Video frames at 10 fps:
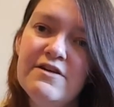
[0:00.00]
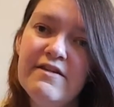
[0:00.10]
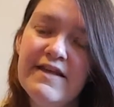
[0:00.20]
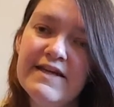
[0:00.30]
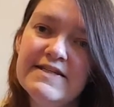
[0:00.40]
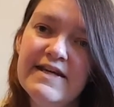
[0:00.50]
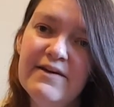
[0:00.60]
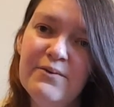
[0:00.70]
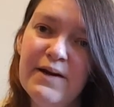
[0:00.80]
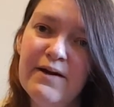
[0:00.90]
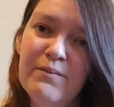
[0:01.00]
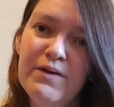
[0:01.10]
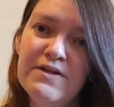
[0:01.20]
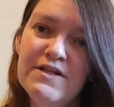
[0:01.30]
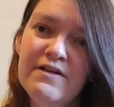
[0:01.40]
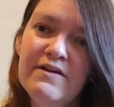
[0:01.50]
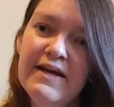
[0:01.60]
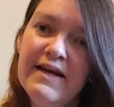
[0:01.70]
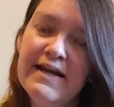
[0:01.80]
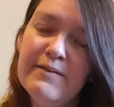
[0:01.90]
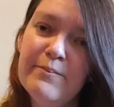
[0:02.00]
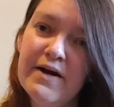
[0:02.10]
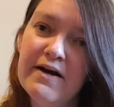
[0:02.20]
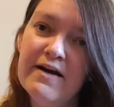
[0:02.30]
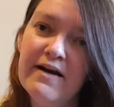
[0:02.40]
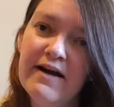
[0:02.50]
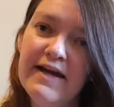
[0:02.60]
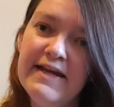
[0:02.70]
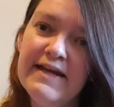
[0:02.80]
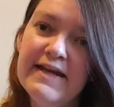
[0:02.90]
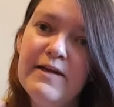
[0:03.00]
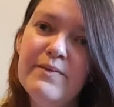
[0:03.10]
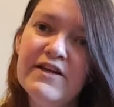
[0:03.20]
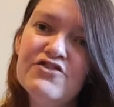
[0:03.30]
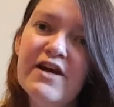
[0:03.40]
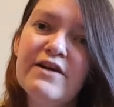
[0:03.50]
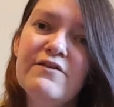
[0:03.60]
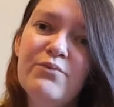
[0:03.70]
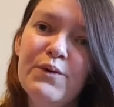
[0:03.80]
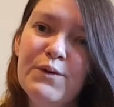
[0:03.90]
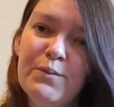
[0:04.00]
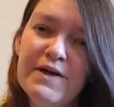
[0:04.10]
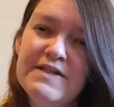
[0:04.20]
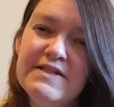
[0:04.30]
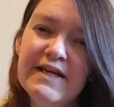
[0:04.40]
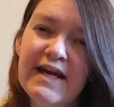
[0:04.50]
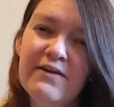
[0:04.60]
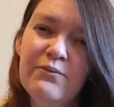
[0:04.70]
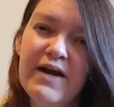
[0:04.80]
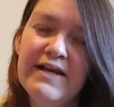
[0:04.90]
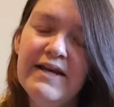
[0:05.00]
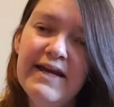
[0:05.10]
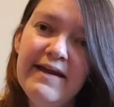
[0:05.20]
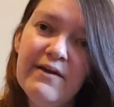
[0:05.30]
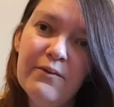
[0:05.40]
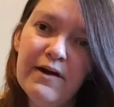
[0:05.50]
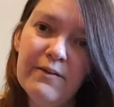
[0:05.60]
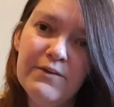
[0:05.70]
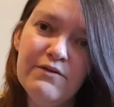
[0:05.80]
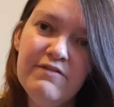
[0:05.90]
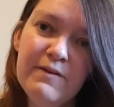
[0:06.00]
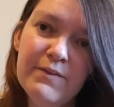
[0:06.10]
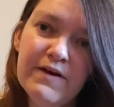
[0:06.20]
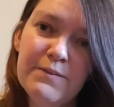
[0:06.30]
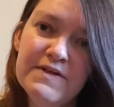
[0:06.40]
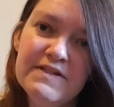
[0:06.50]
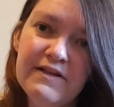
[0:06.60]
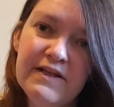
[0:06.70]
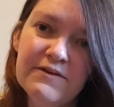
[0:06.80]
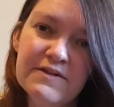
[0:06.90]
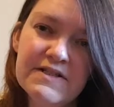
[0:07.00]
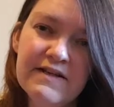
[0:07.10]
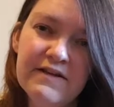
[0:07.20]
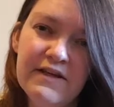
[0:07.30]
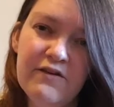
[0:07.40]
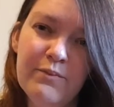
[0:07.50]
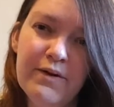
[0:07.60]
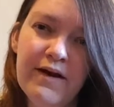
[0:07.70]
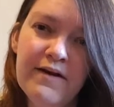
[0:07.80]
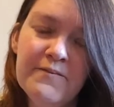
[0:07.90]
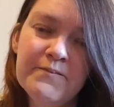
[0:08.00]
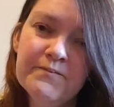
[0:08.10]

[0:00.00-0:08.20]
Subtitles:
2 things it will help you do, by keeping track of what you're posting and when, it will help you repurpose any content that you've put out.